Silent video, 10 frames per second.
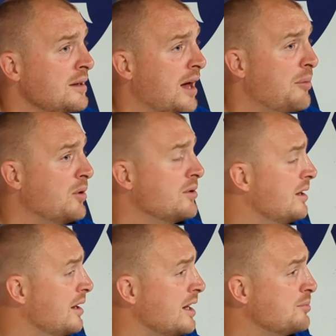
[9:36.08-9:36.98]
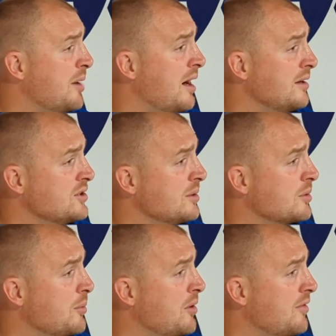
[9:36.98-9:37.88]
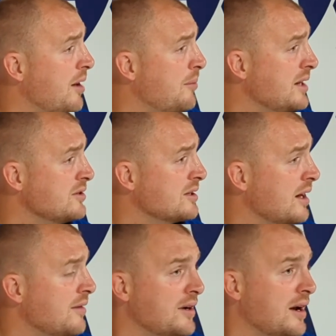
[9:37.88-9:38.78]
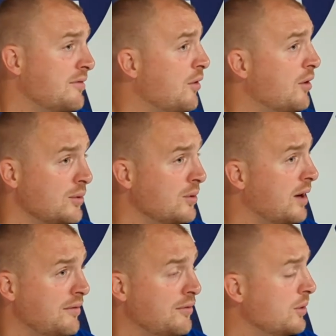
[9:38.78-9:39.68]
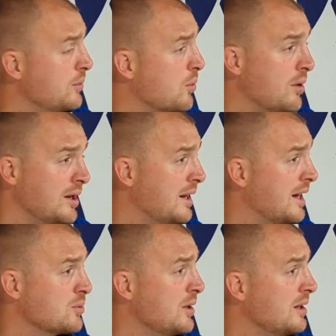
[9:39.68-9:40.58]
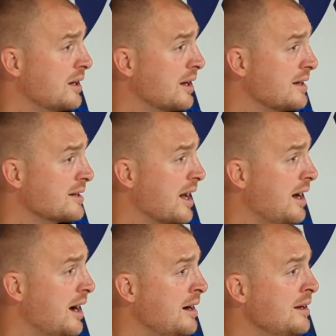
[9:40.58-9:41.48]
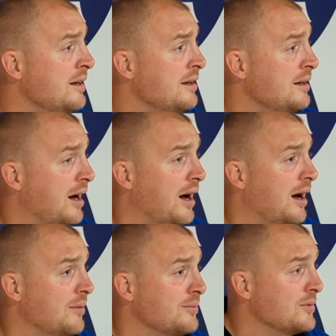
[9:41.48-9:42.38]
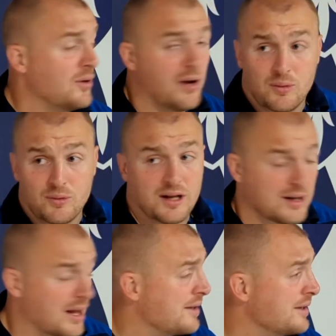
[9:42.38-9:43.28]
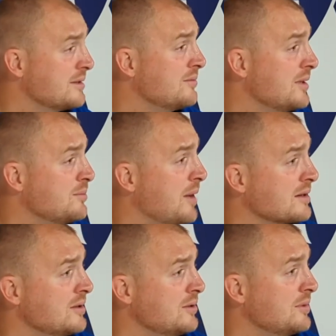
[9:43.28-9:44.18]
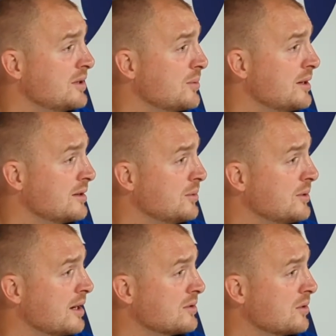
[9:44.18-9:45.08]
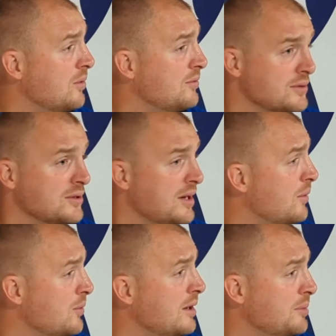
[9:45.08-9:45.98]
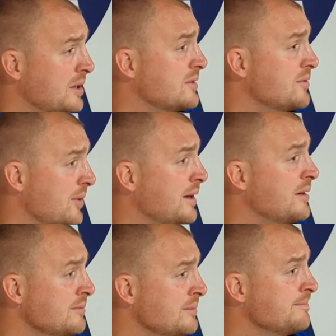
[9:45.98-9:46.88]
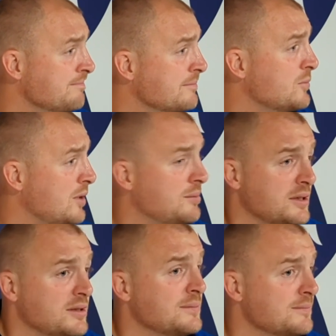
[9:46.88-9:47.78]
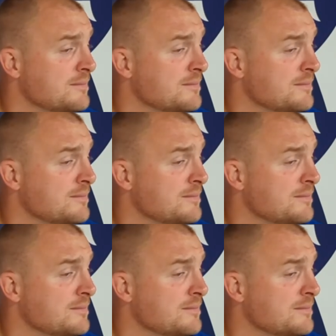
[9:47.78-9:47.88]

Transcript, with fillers: are building a nice partnership coming off that bench together, and I thought he were, I thought he were quality last week against KR. Um, you know, I'm really glad he's, he's backed it up this week too against Salford. So yeah, really pleased for him. Really pleased.